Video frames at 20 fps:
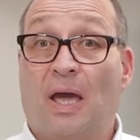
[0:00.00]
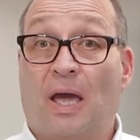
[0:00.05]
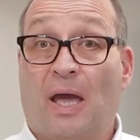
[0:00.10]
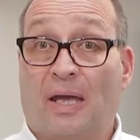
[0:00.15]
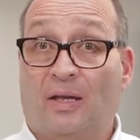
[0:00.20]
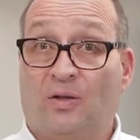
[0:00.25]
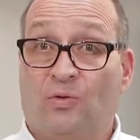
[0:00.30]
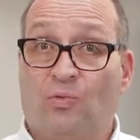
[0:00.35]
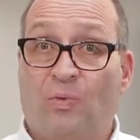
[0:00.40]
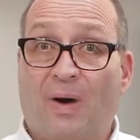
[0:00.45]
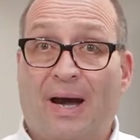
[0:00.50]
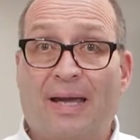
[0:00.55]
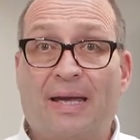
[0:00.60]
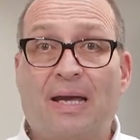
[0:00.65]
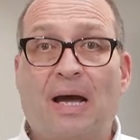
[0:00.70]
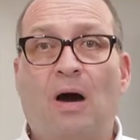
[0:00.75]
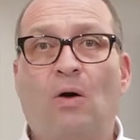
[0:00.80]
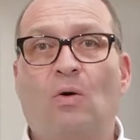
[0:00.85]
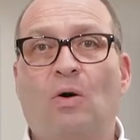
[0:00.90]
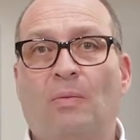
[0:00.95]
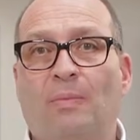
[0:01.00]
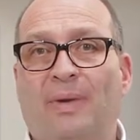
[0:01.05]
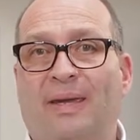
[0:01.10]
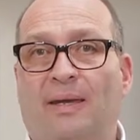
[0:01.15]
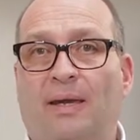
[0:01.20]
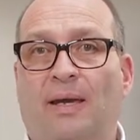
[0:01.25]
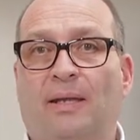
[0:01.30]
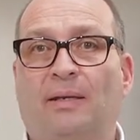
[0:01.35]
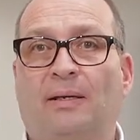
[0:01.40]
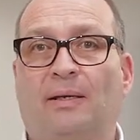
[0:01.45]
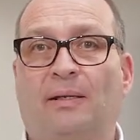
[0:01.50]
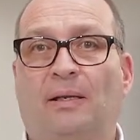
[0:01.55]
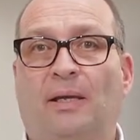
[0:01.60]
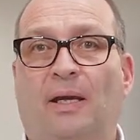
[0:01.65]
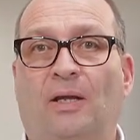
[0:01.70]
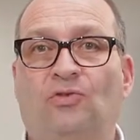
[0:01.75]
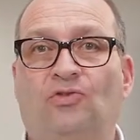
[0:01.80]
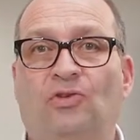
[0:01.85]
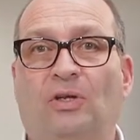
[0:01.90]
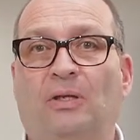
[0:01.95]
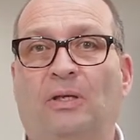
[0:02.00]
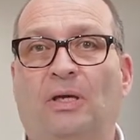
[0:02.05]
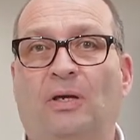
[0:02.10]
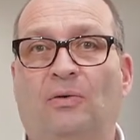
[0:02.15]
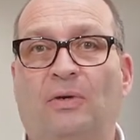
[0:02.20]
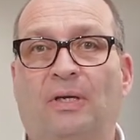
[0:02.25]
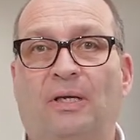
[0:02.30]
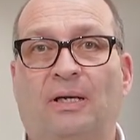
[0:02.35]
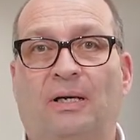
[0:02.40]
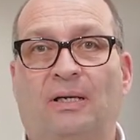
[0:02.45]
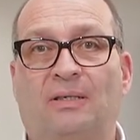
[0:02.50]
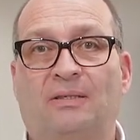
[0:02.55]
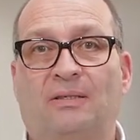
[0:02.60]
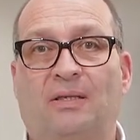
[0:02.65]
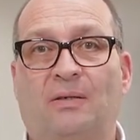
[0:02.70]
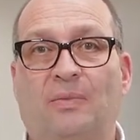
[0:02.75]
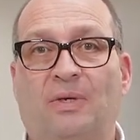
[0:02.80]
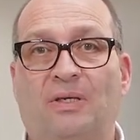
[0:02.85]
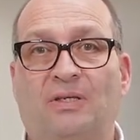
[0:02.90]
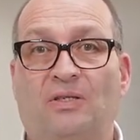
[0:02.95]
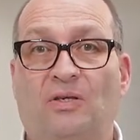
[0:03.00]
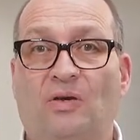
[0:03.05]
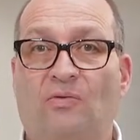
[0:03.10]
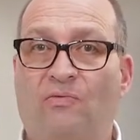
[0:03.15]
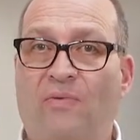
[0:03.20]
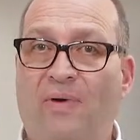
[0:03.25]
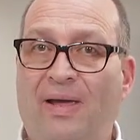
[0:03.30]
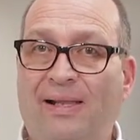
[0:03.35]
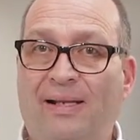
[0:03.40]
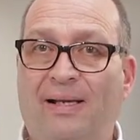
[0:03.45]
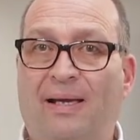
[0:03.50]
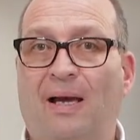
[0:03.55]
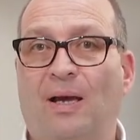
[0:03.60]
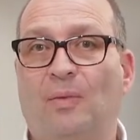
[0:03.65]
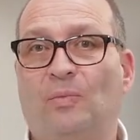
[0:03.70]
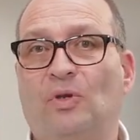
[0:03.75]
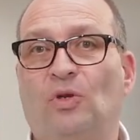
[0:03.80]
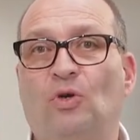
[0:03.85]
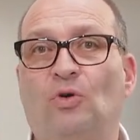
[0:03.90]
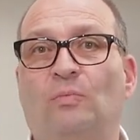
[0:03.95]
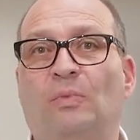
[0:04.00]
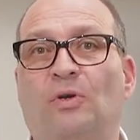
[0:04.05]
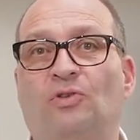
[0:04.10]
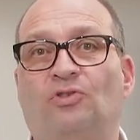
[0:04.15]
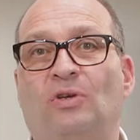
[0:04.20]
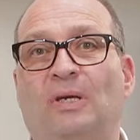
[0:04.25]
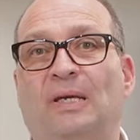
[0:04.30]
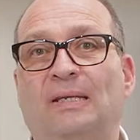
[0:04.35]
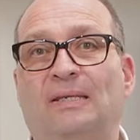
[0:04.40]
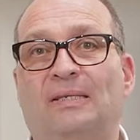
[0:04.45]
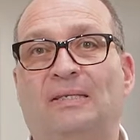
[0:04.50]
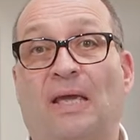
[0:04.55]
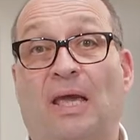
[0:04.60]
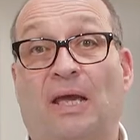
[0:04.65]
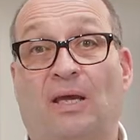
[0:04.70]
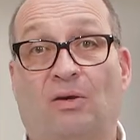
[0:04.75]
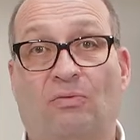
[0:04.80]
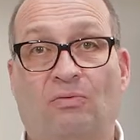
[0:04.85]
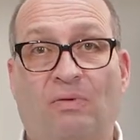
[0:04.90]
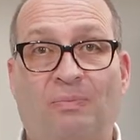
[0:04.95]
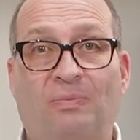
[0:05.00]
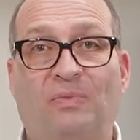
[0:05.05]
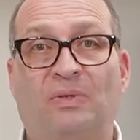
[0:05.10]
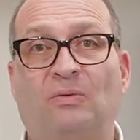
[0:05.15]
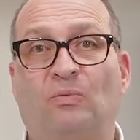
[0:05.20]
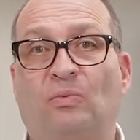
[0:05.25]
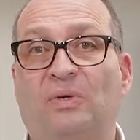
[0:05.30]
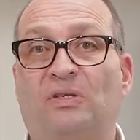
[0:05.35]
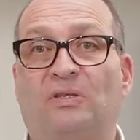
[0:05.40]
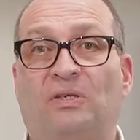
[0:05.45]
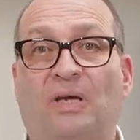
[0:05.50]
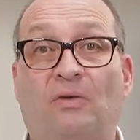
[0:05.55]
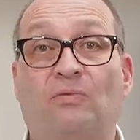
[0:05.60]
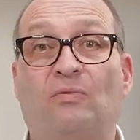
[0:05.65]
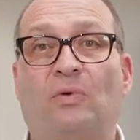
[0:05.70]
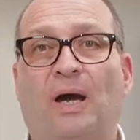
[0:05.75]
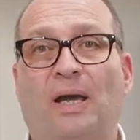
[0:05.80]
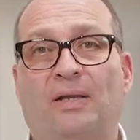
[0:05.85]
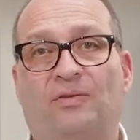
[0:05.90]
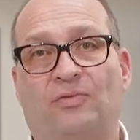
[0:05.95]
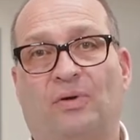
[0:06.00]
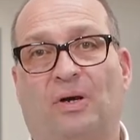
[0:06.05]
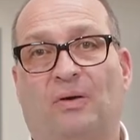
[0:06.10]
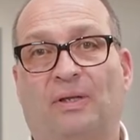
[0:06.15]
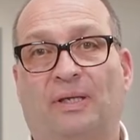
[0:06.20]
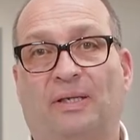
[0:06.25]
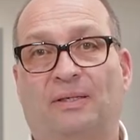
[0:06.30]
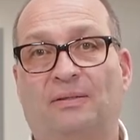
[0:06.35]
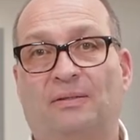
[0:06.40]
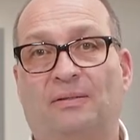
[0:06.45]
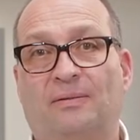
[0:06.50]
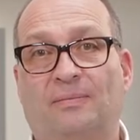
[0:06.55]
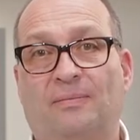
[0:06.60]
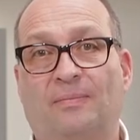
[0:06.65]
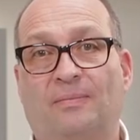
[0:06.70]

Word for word: and why our mechanical engineering customers welcome new machines equipped with servo-hydraulics.